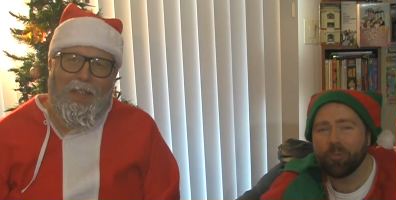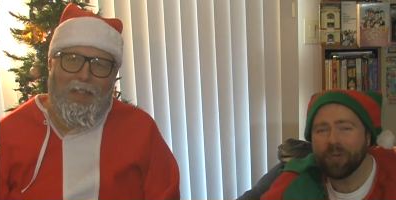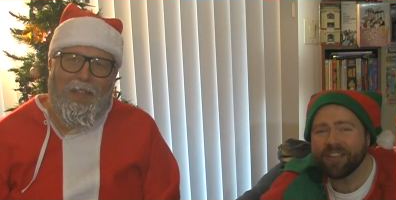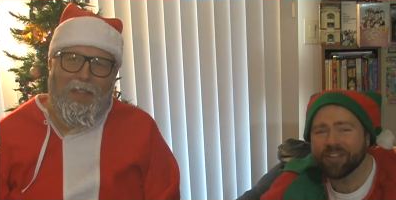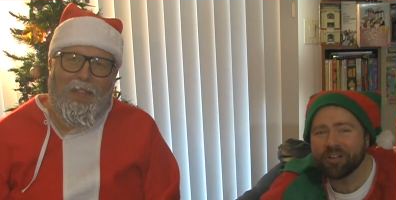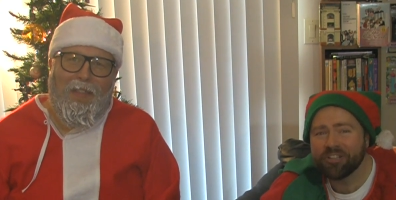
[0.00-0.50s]
Speaker 1: a
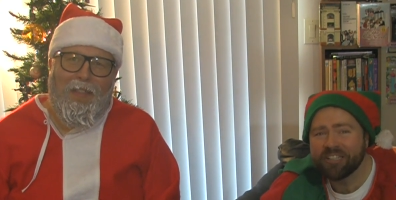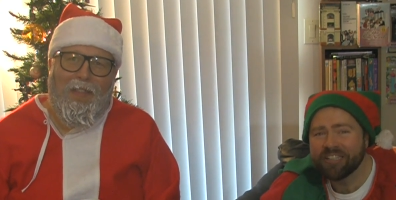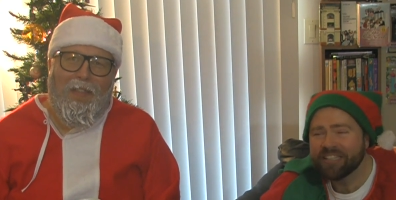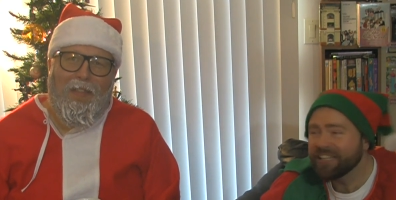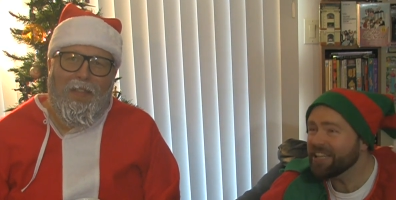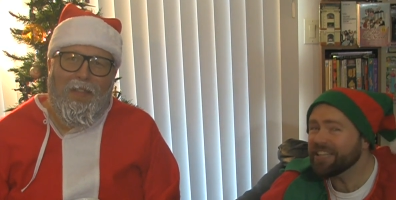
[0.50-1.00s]
wizard.
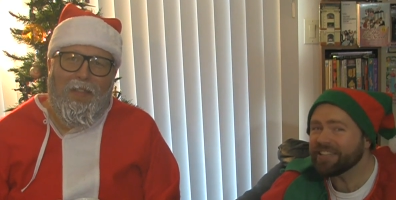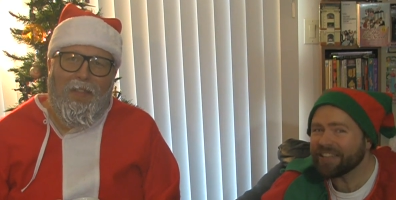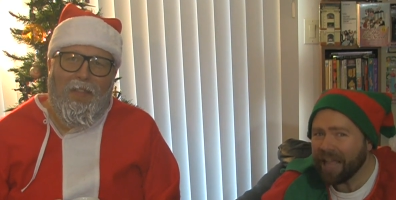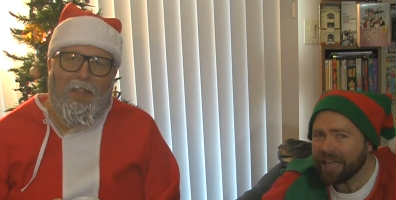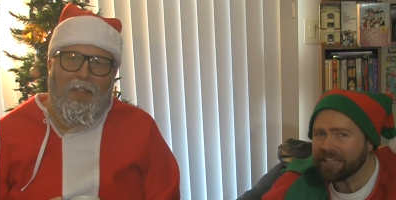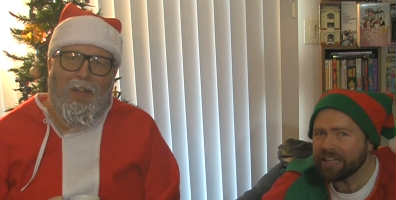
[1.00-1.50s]
He
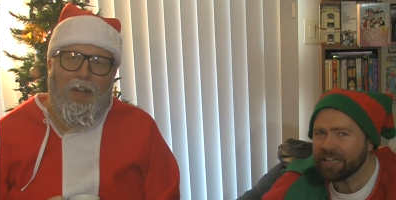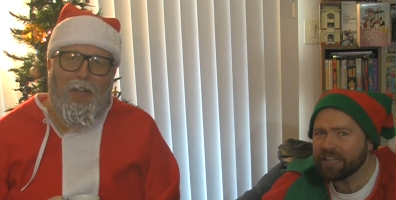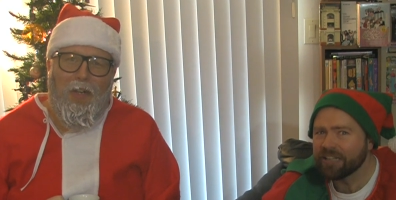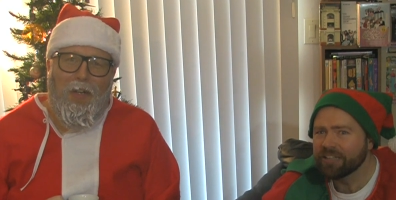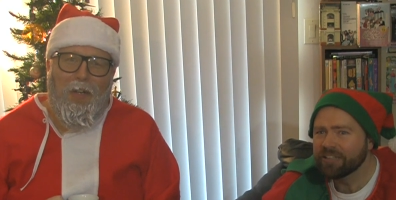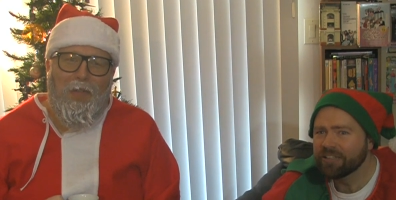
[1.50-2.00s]
well, I'm
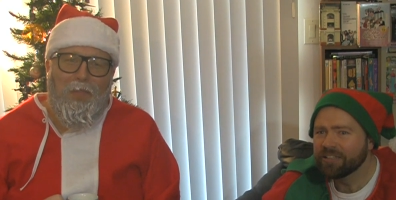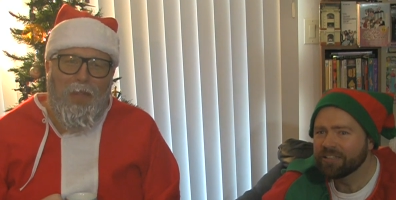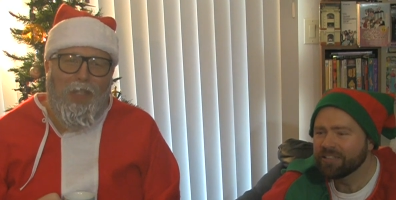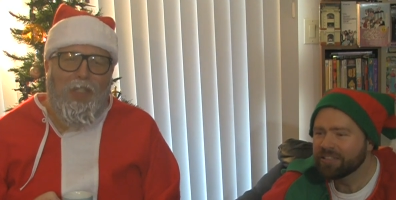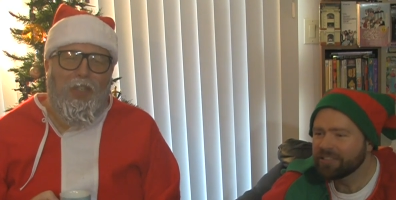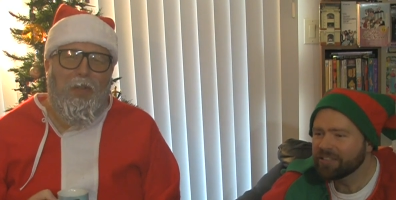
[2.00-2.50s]
uh, not sure
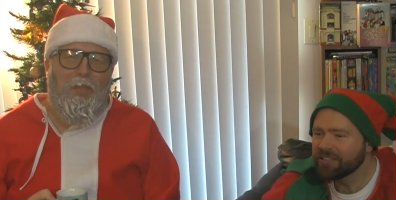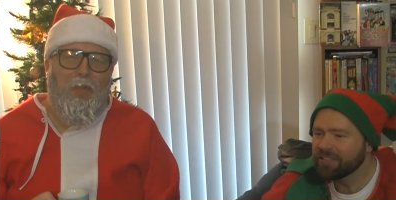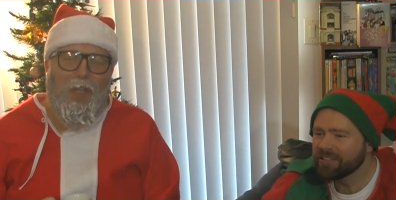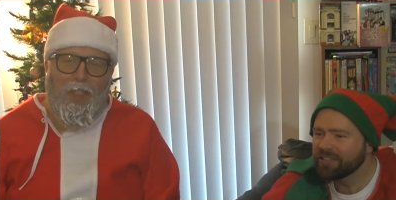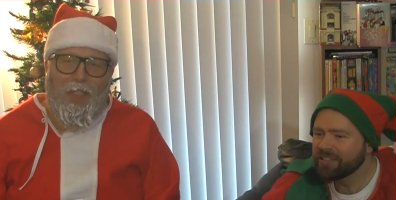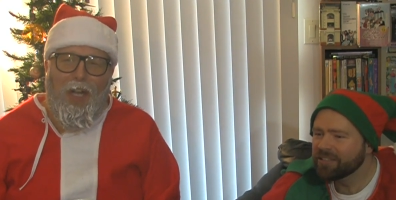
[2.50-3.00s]
Mr.
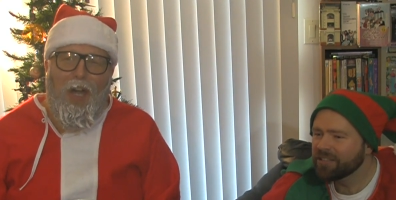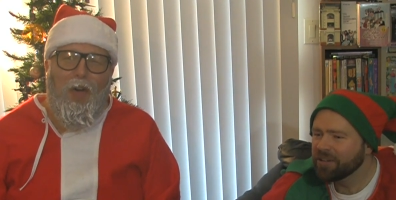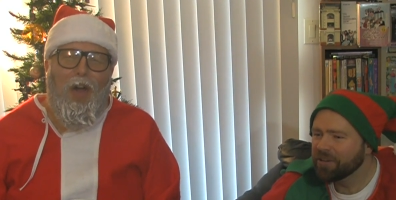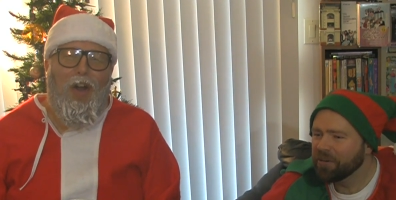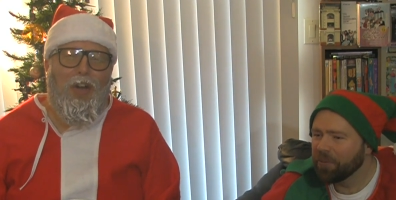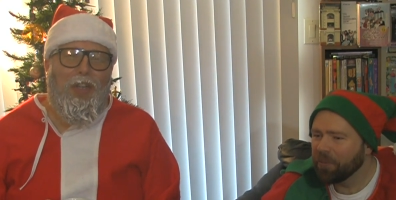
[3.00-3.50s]
Brisco,
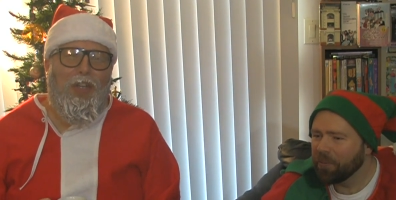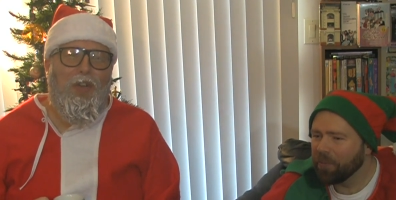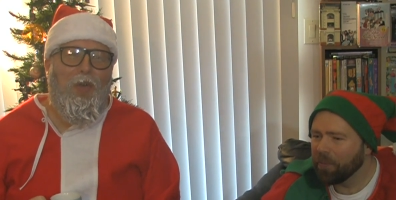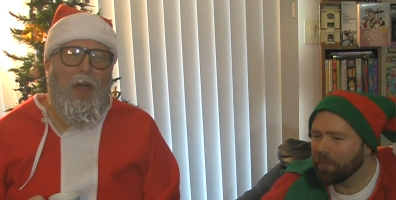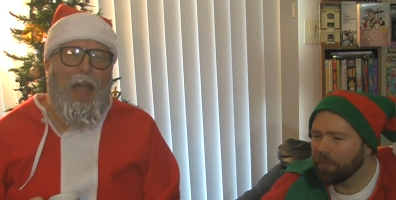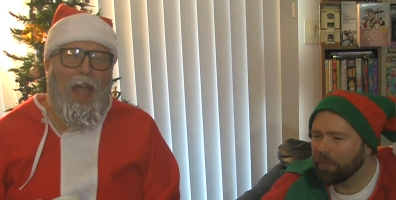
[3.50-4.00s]
are
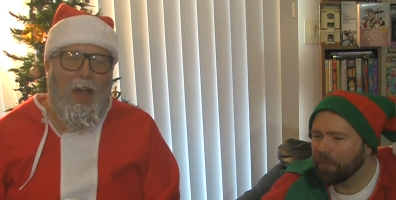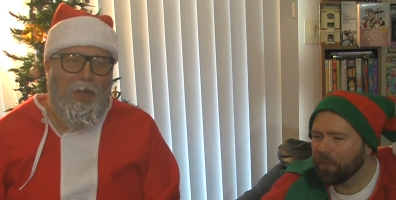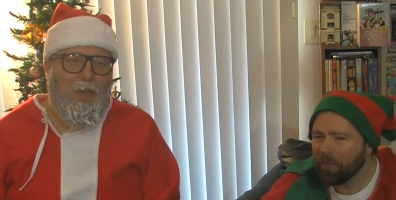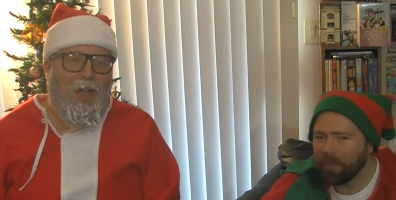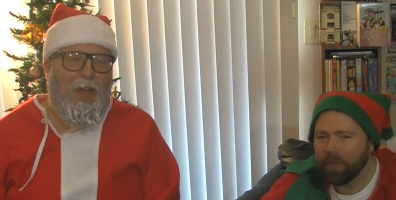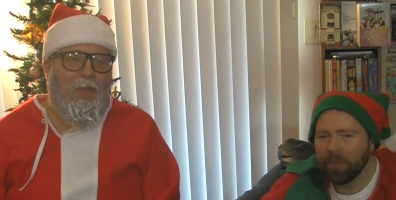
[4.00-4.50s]
you
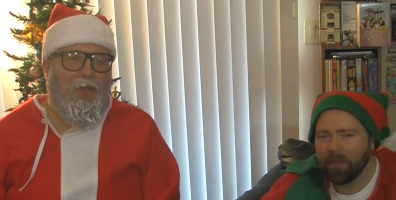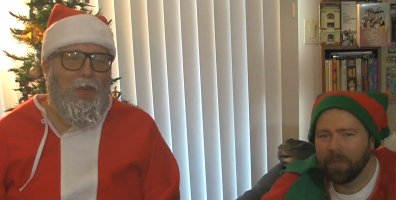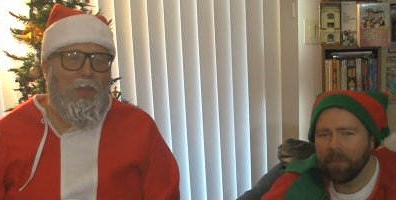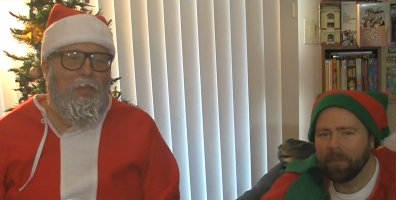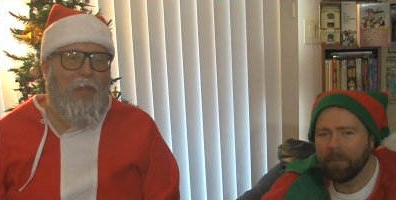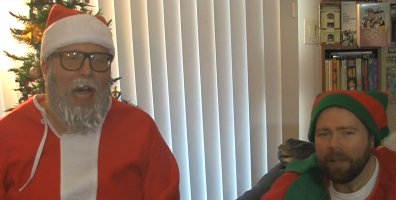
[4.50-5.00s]
out of
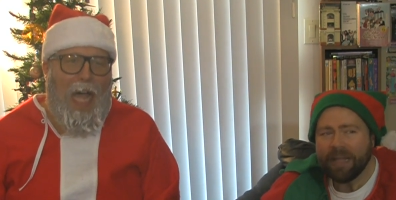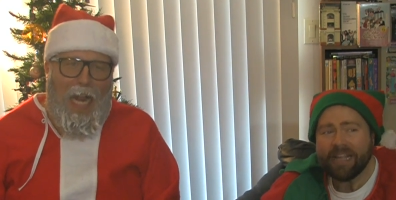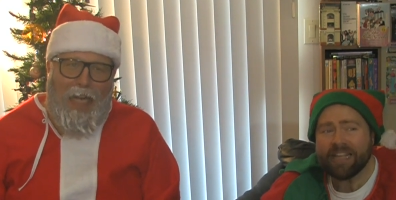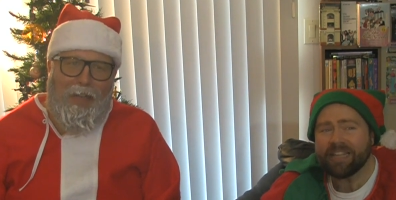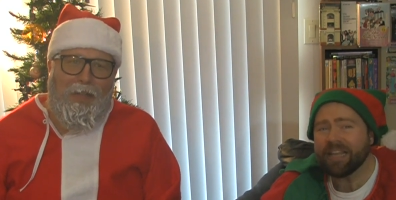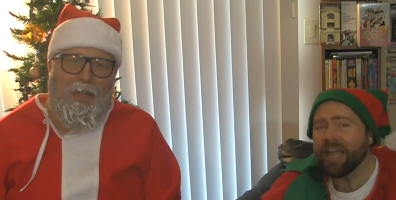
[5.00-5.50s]
your
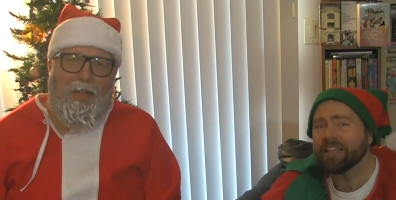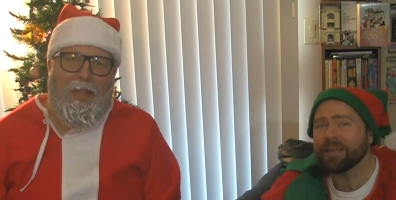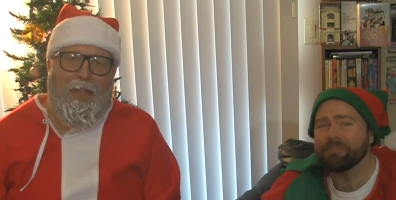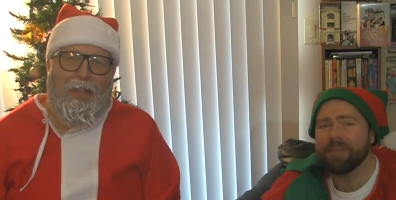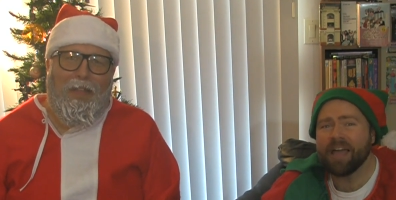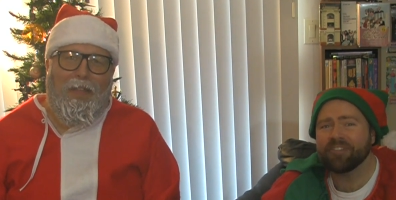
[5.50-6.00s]
mind? He has
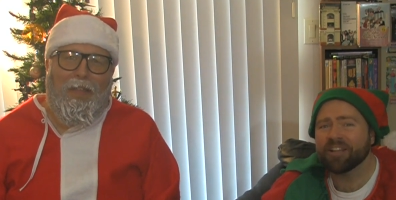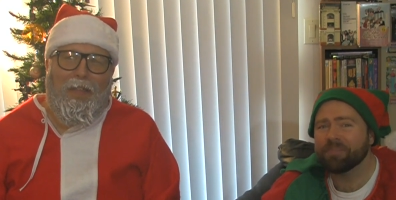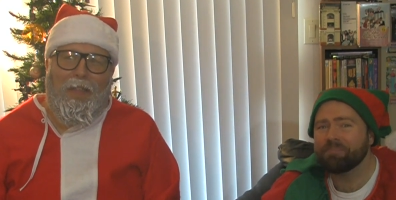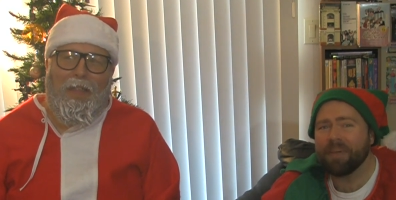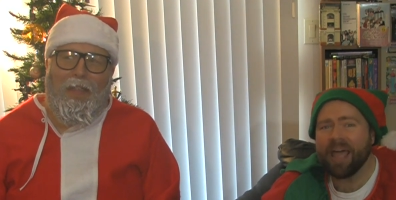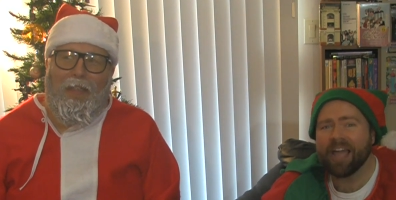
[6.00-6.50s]
a
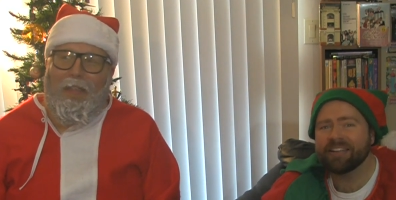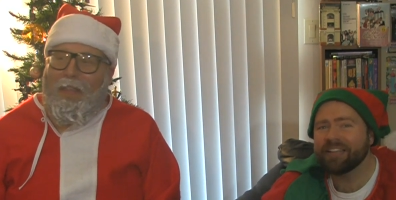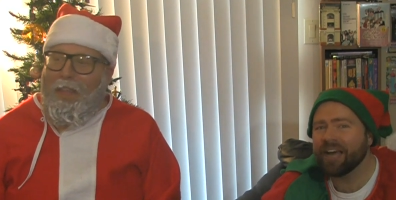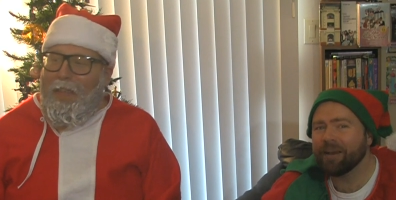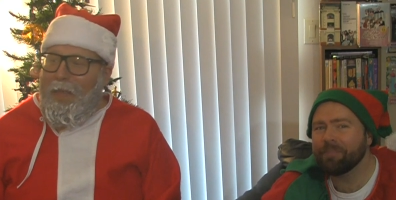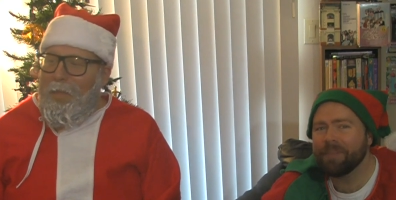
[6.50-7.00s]
Speaker 2: magic bag,
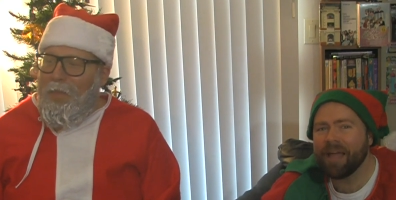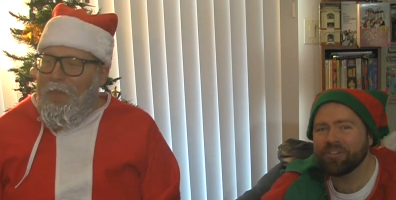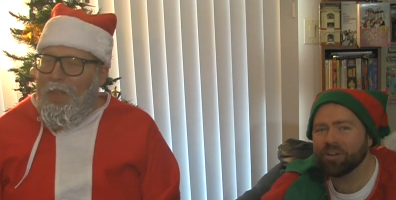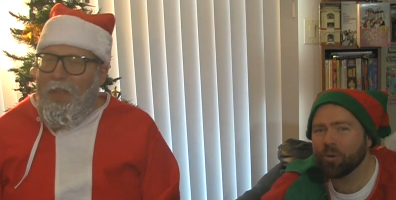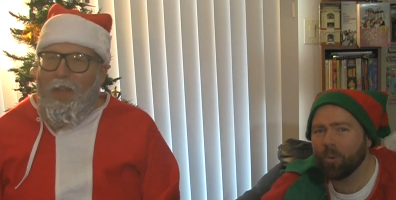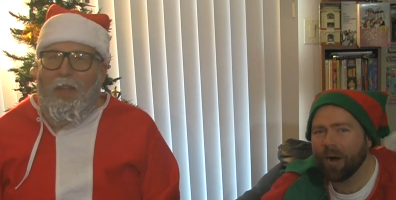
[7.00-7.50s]
not a
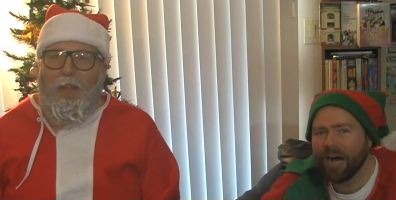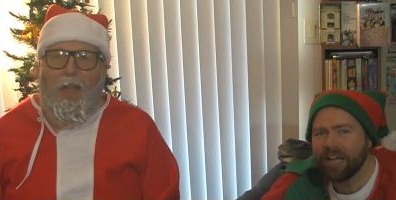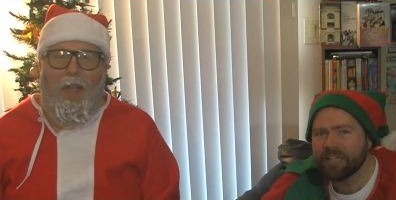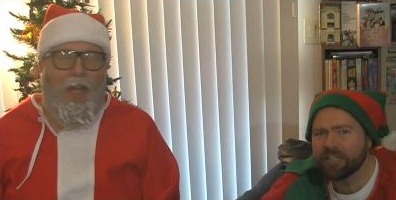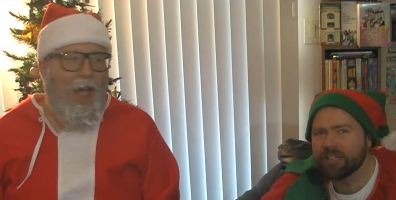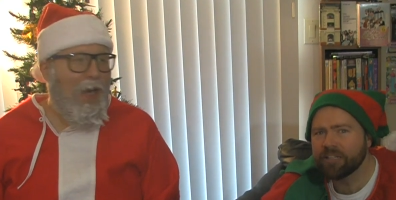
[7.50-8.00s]
magic
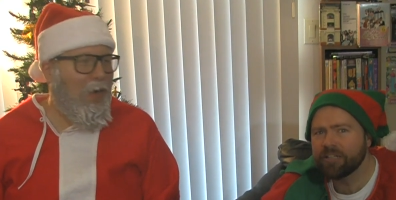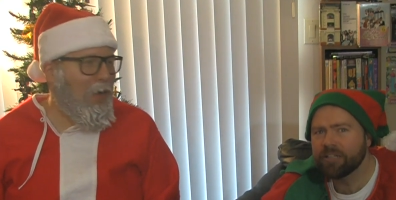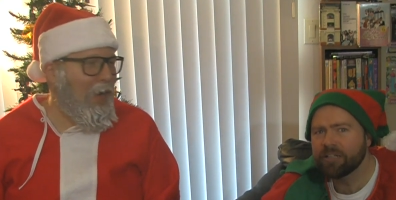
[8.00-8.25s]
wand.
Speaker 1: I don't